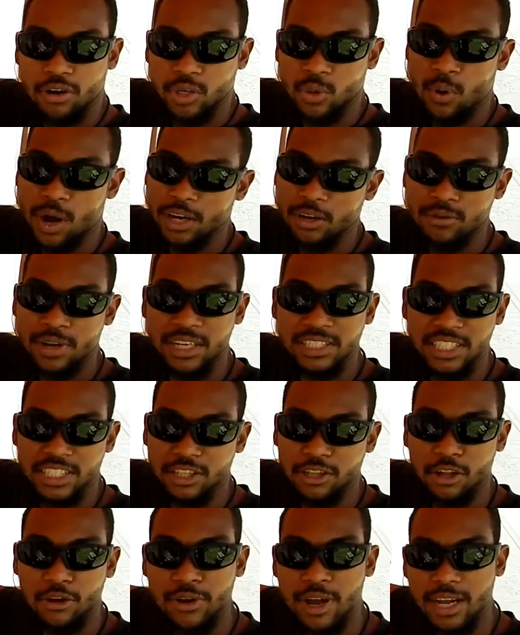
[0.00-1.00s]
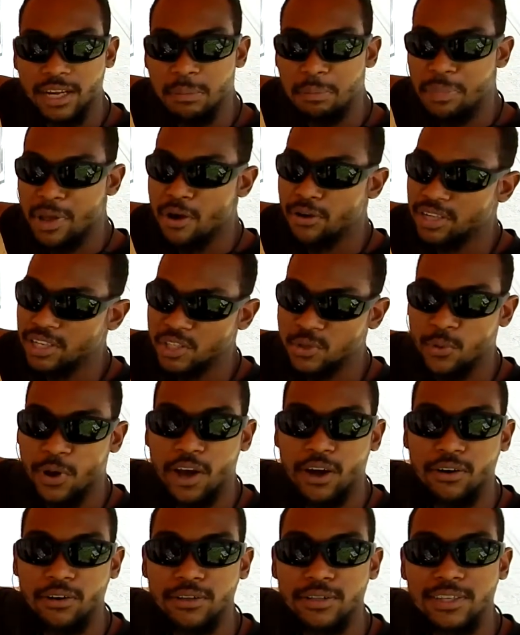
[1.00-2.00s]
on it, why don't I just learn how to build it as
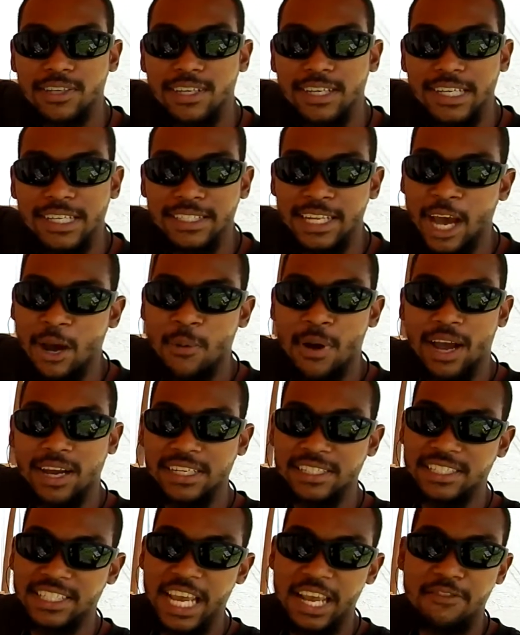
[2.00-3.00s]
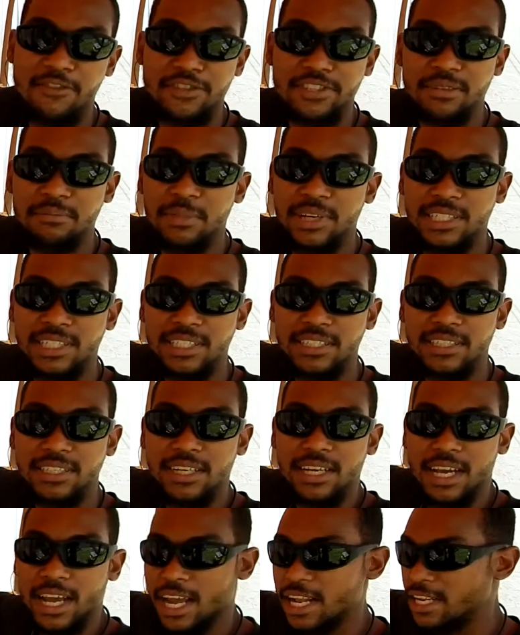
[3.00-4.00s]
well? That way I can save you some money
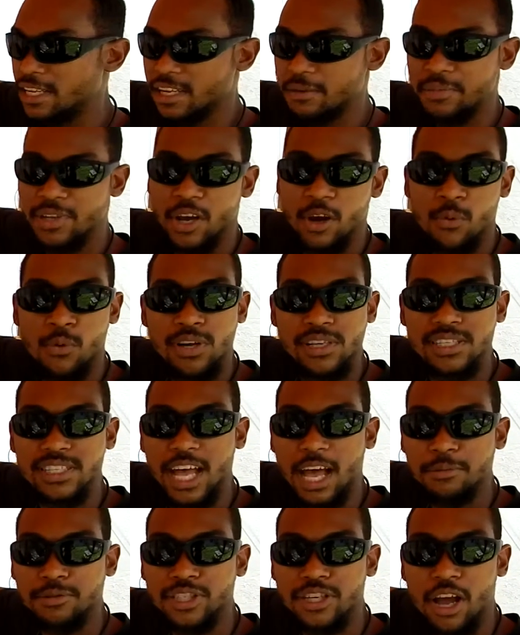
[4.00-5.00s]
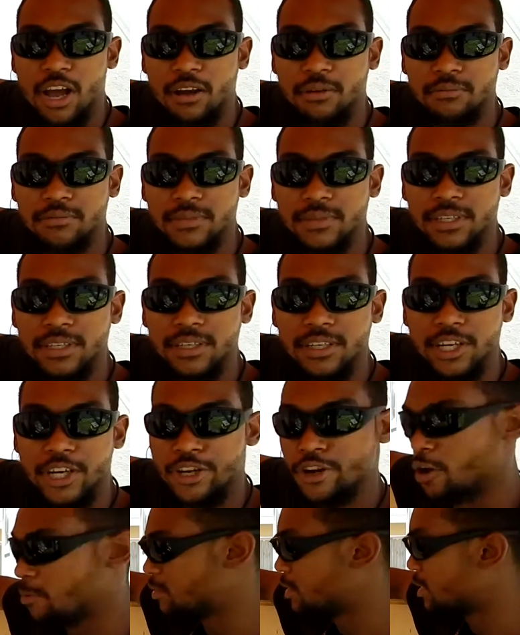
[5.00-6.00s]
and it could be a one-stop shop. You know what I'm